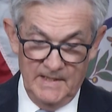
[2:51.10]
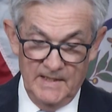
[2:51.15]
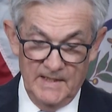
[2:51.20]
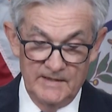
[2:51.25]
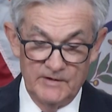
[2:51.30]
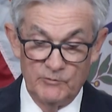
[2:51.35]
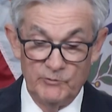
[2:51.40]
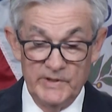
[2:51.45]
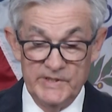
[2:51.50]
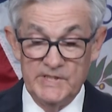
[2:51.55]

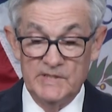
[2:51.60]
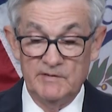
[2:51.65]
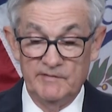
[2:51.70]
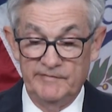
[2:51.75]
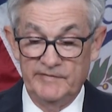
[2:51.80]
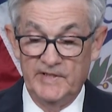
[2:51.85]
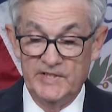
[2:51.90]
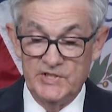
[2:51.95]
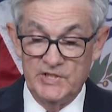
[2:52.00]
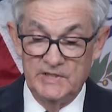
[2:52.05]
And the recent
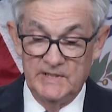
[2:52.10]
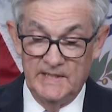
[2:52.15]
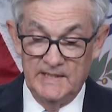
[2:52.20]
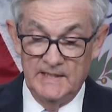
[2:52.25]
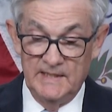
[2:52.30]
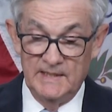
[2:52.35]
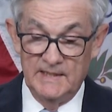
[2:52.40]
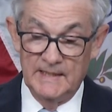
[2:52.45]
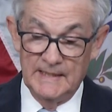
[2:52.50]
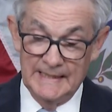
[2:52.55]
inflation
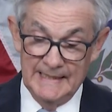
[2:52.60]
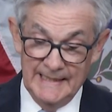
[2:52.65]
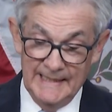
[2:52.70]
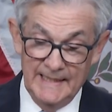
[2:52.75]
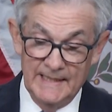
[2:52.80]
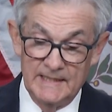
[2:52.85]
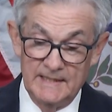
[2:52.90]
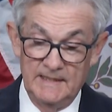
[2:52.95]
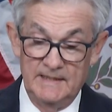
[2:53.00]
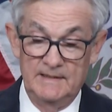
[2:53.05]
data
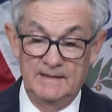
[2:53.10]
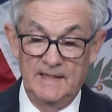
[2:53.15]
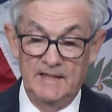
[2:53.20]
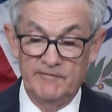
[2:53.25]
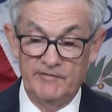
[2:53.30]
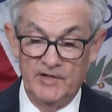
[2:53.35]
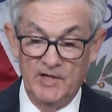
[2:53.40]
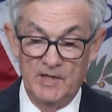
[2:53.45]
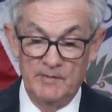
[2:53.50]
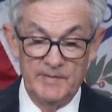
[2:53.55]
again
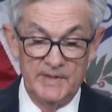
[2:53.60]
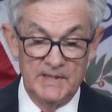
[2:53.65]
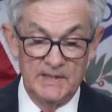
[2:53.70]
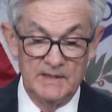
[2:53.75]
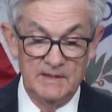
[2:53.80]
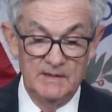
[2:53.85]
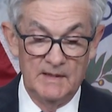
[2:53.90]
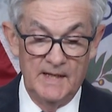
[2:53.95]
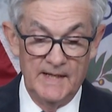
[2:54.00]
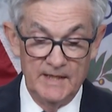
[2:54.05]
have come
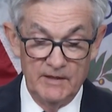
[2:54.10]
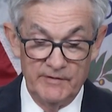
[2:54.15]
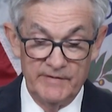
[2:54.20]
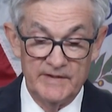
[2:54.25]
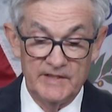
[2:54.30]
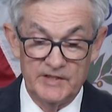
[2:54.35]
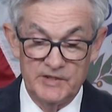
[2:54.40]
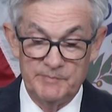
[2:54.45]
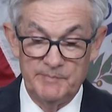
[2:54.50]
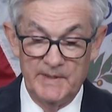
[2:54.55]
in higher
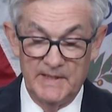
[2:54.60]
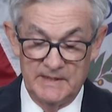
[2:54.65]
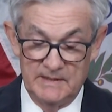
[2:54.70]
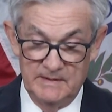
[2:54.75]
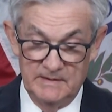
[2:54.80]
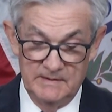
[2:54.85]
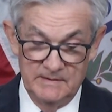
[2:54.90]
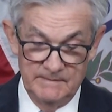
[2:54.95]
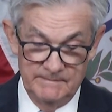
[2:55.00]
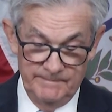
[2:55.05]
than
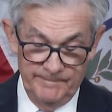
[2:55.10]
expected.